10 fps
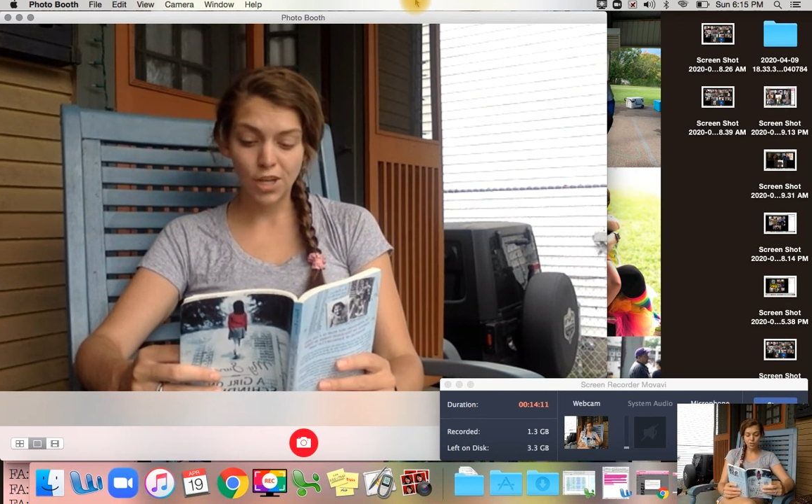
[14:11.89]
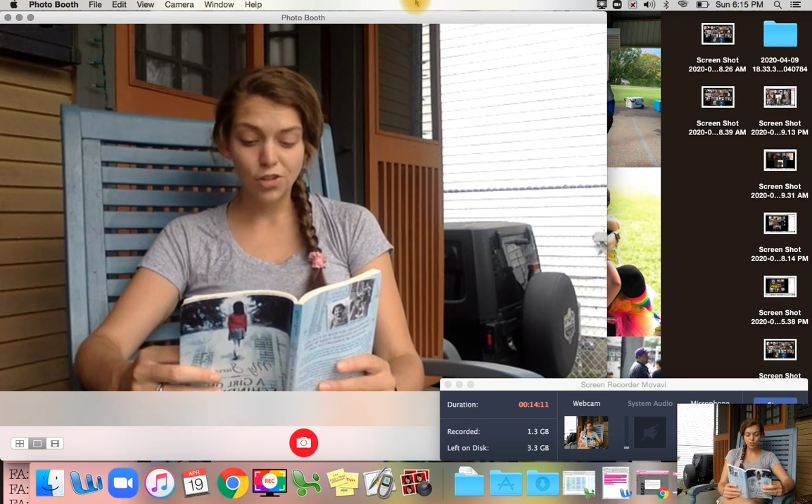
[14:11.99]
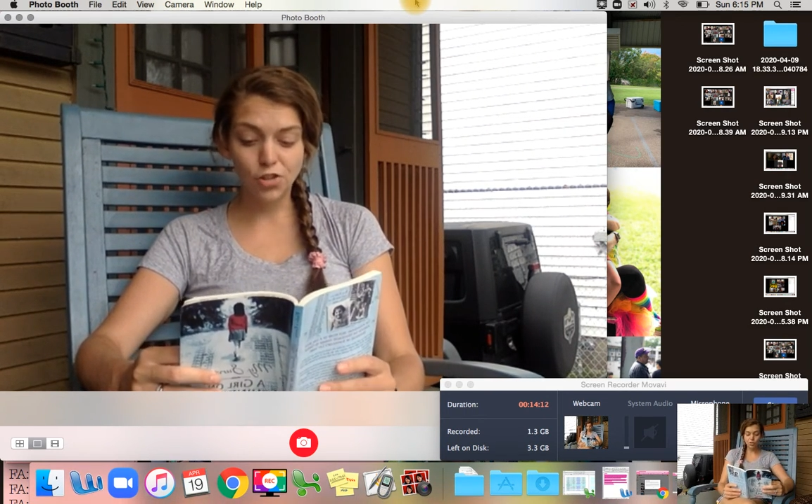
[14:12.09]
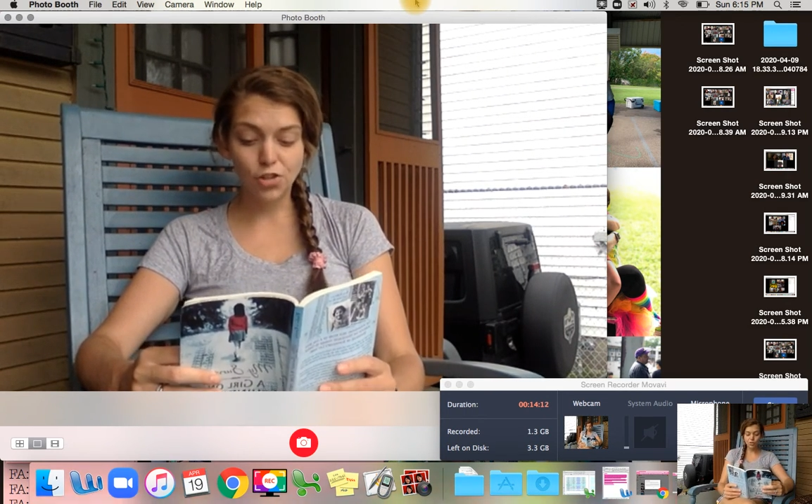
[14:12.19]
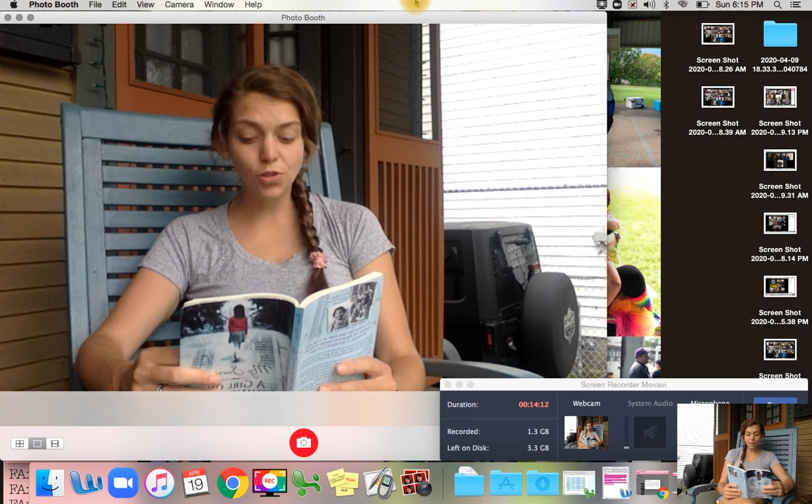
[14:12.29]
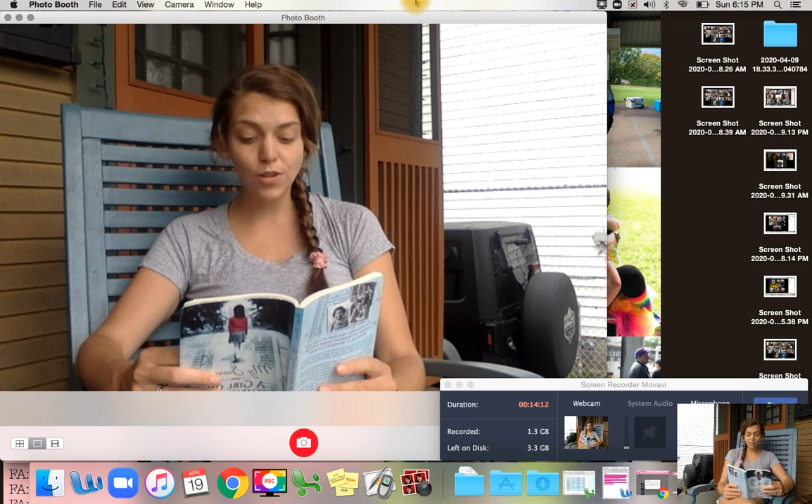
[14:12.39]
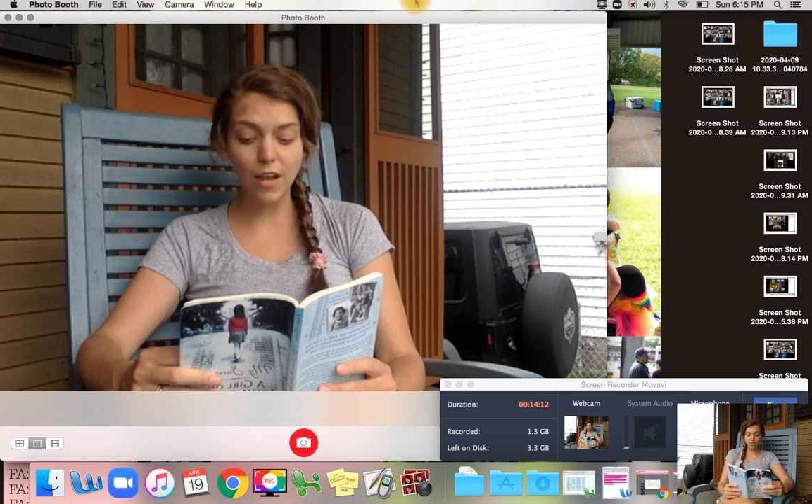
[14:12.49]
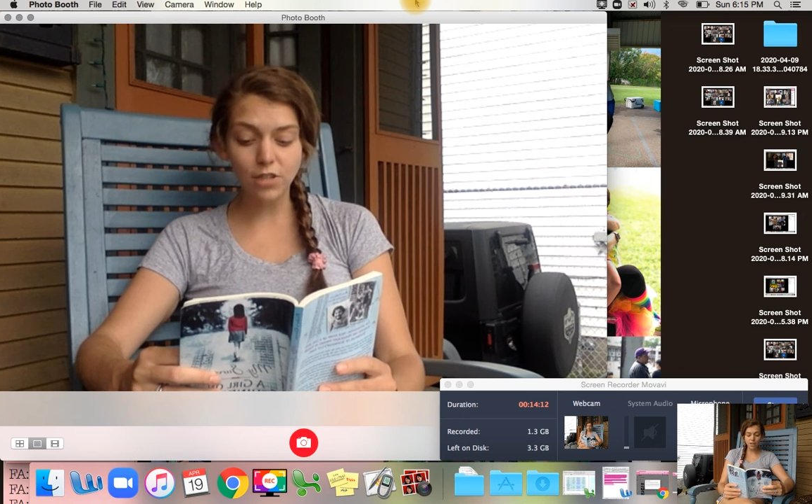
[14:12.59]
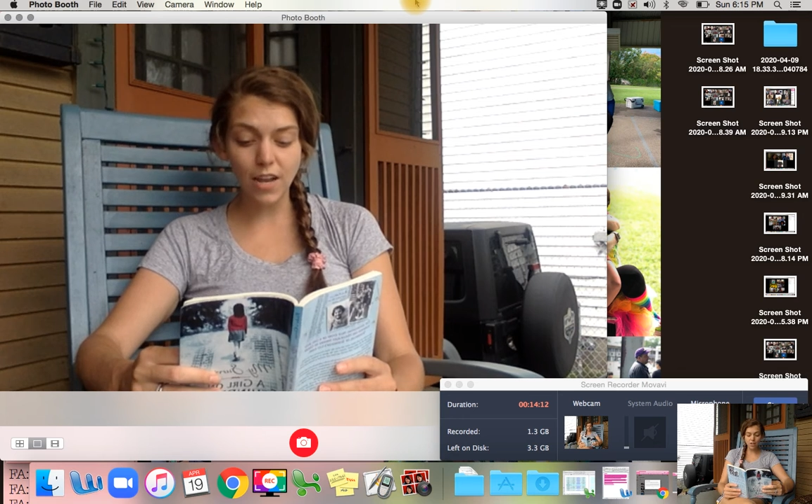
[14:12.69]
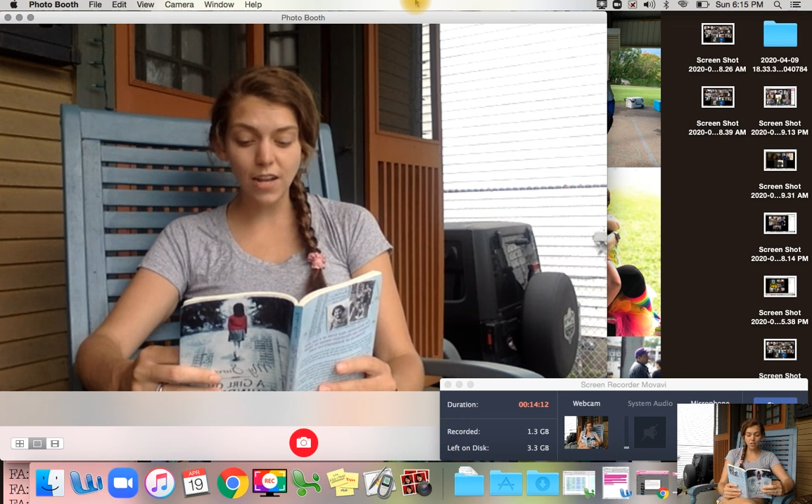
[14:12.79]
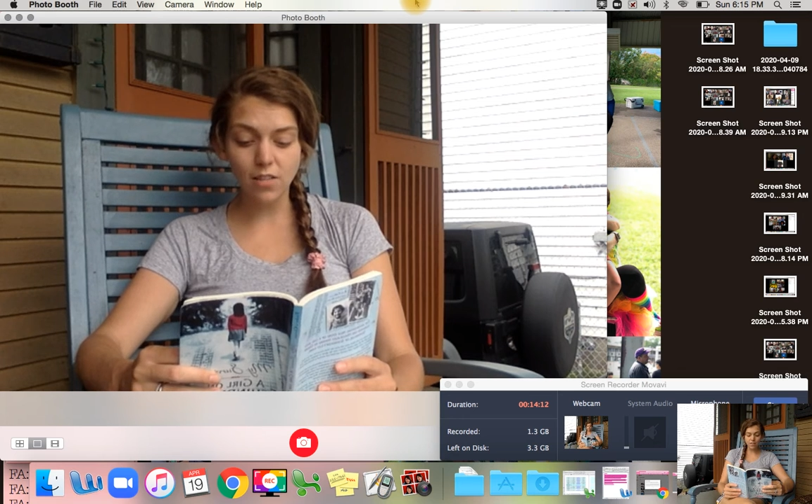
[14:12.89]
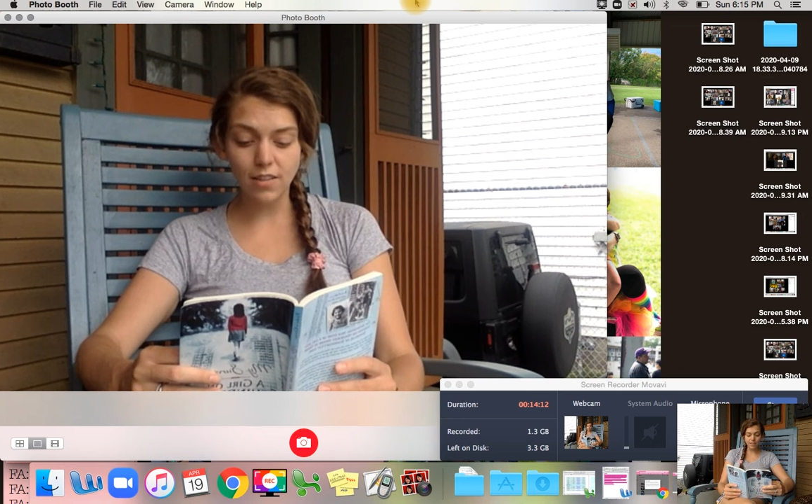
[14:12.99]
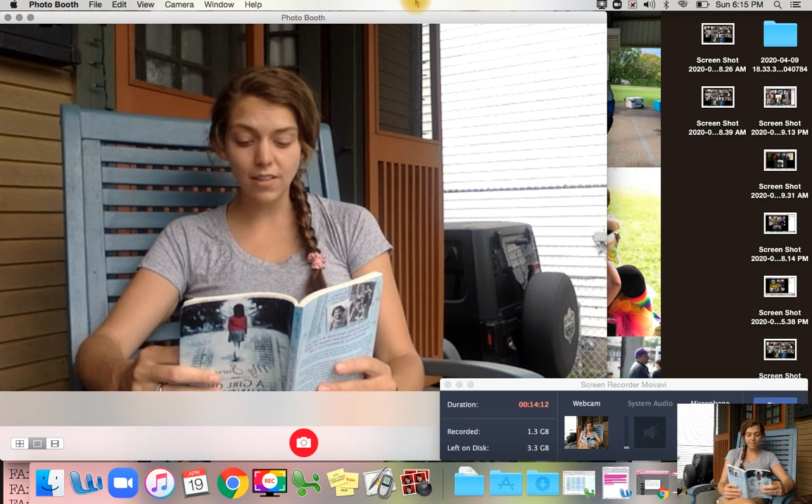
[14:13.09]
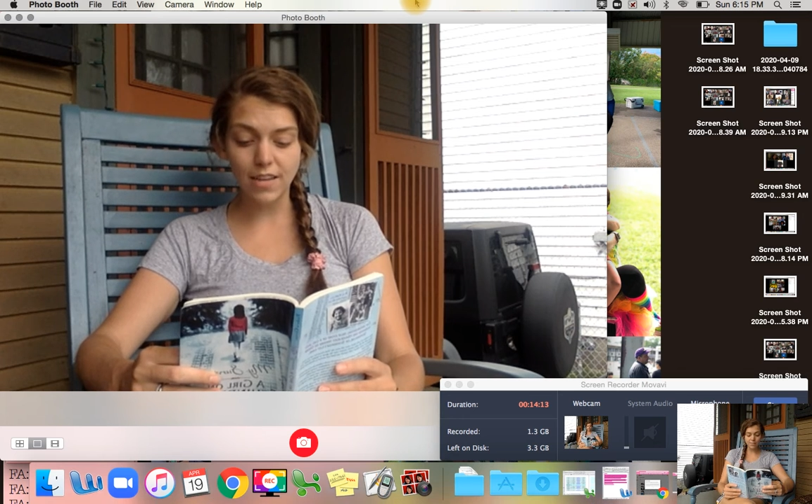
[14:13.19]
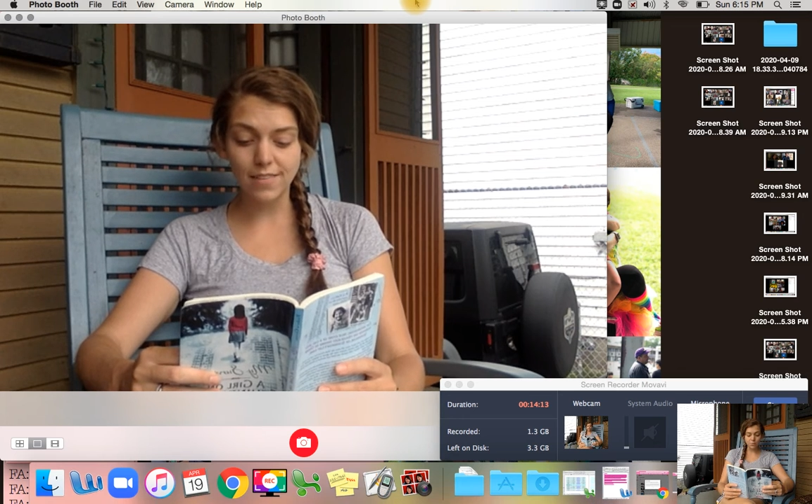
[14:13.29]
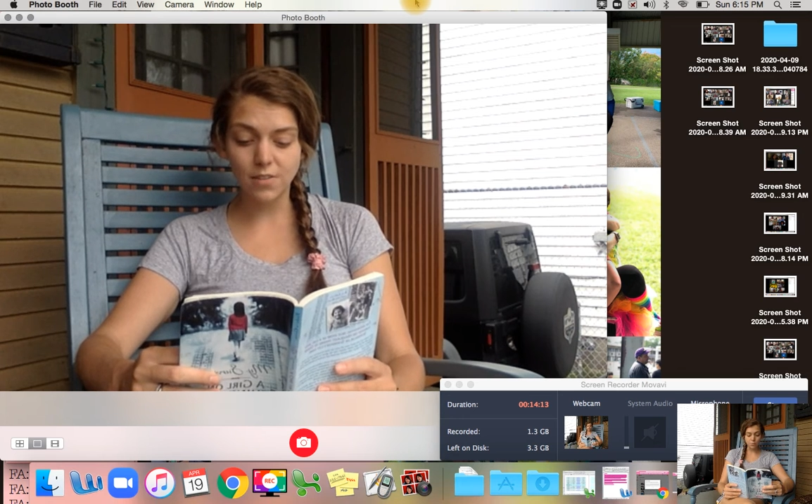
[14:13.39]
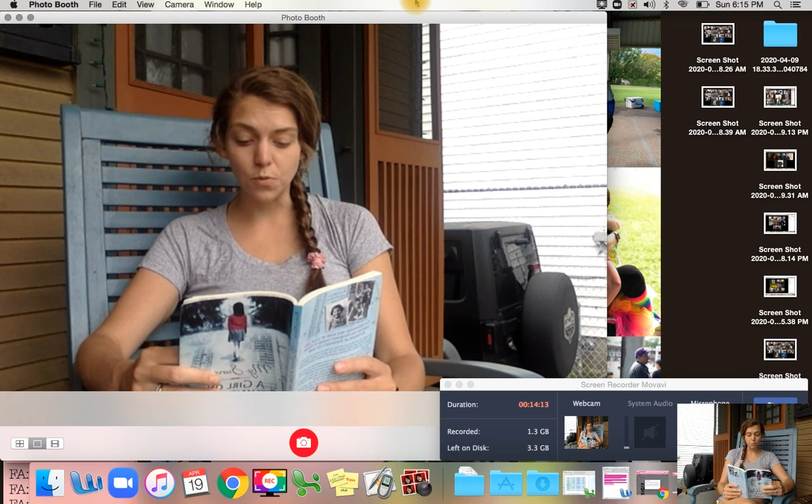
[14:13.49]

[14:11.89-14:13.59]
Soon after getting on the list,